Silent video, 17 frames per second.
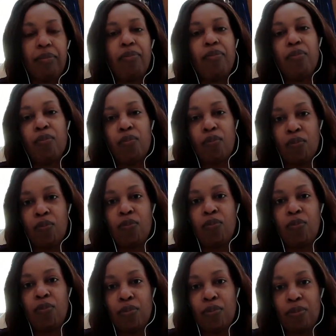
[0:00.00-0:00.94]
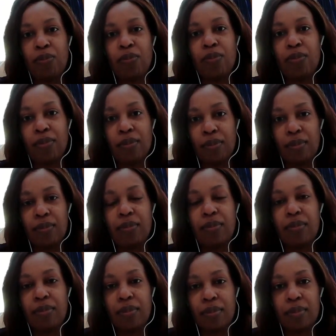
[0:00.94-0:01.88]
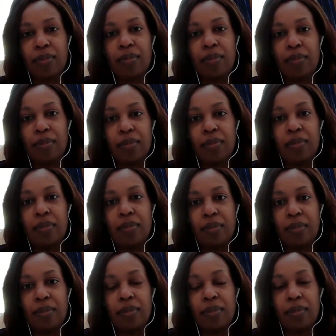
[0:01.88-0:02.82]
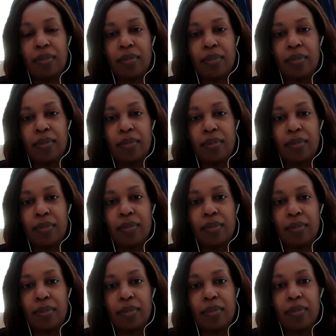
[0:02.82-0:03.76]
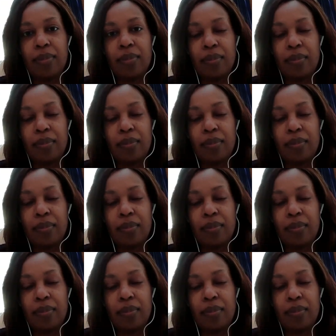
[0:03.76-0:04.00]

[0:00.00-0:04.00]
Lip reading: This person isn't speaking.